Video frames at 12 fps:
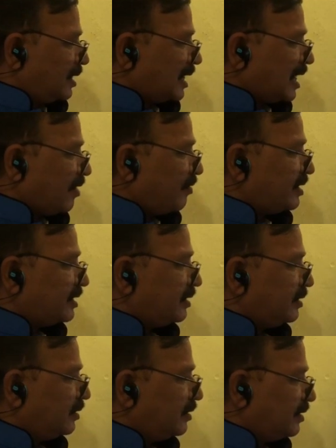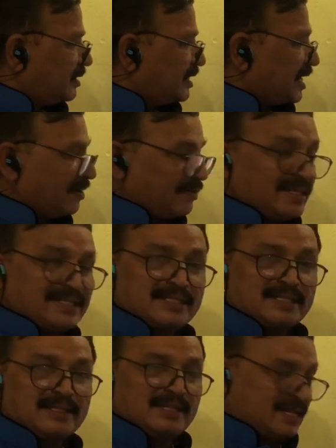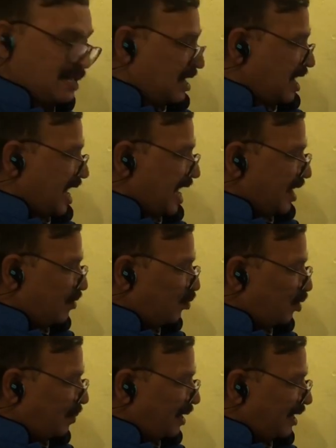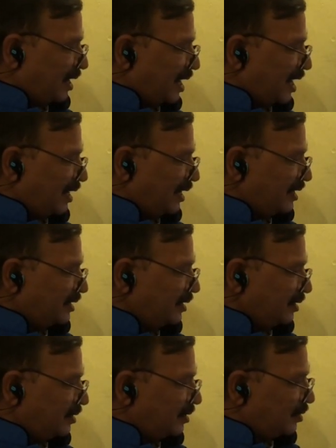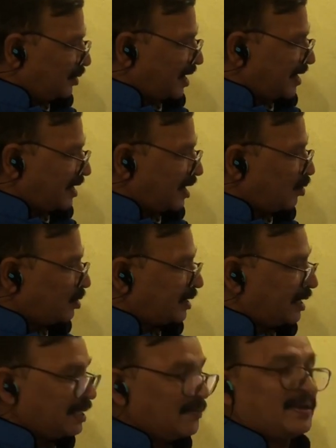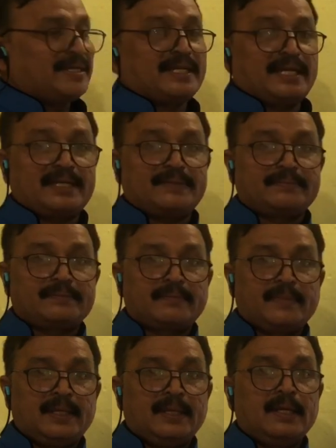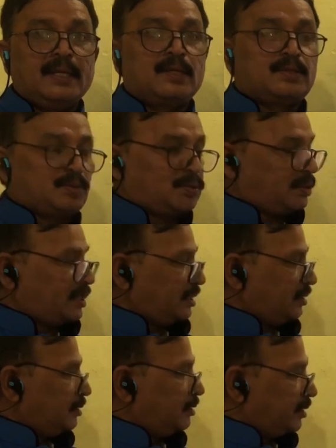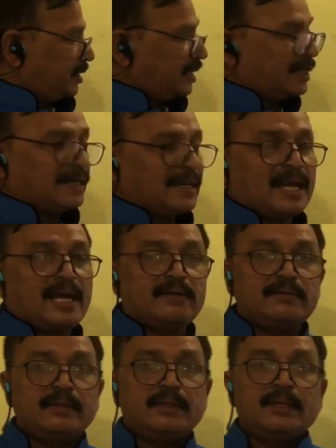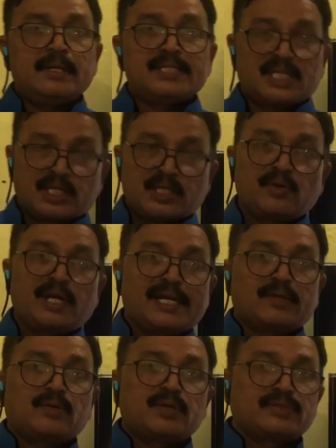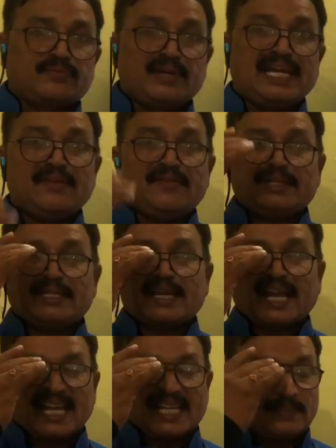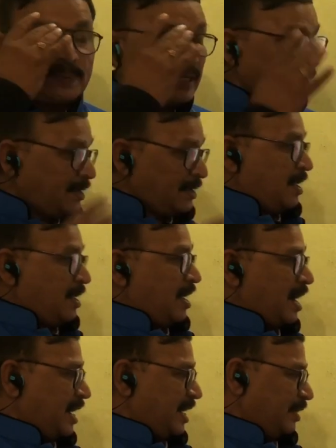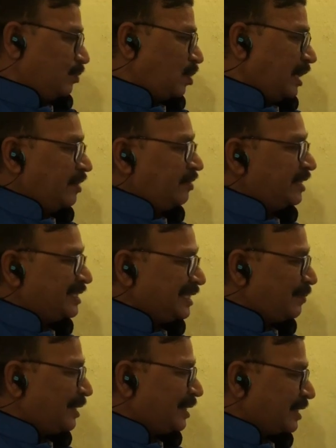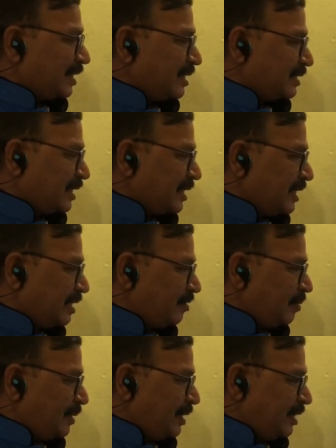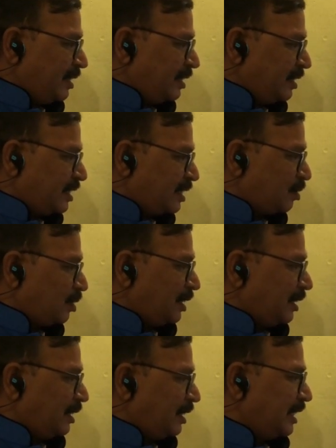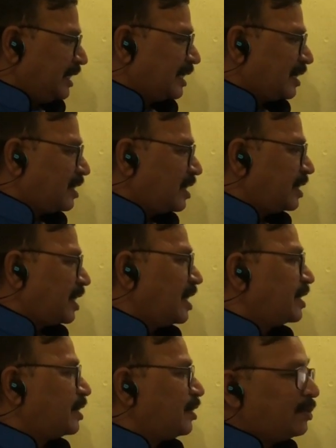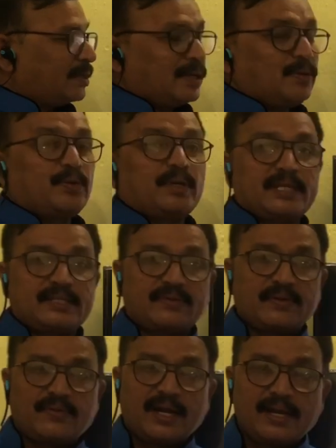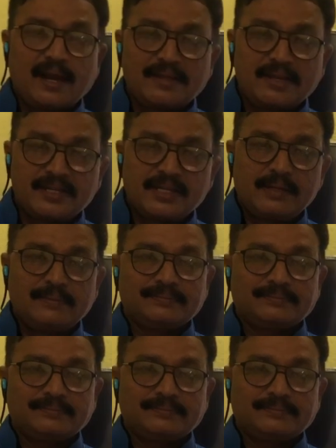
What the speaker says: covers cervix, and open end is located outside the vagina, so that she can have sexual intercourse freely with her husband, and whatever the semen collected will be here only. It cannot enter into the uterus for fertilization.